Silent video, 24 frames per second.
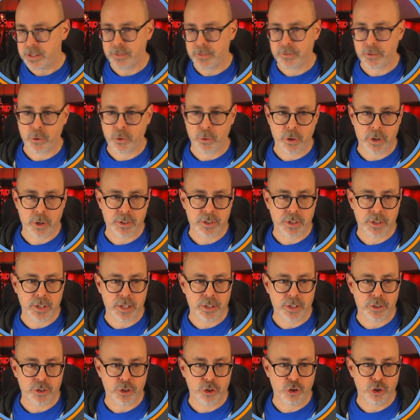of course,
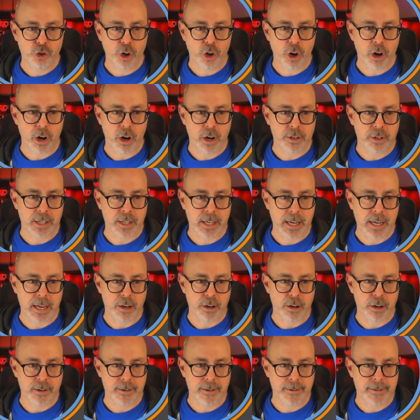this chart
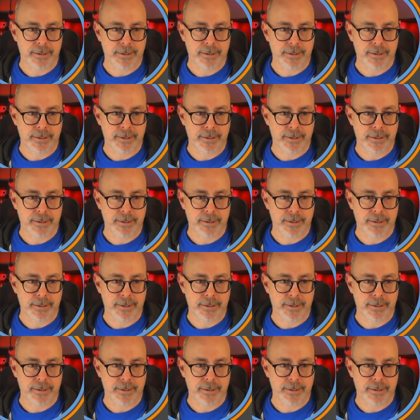here